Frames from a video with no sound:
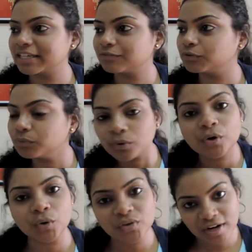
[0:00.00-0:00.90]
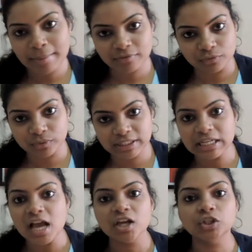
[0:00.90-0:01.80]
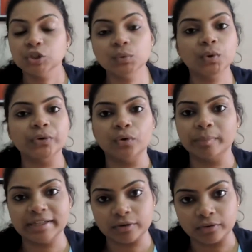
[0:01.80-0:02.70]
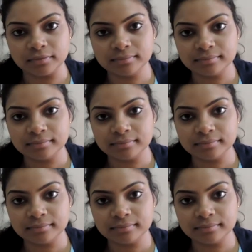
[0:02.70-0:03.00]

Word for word: If you don't know that I'm a foodie, you don't know me at all.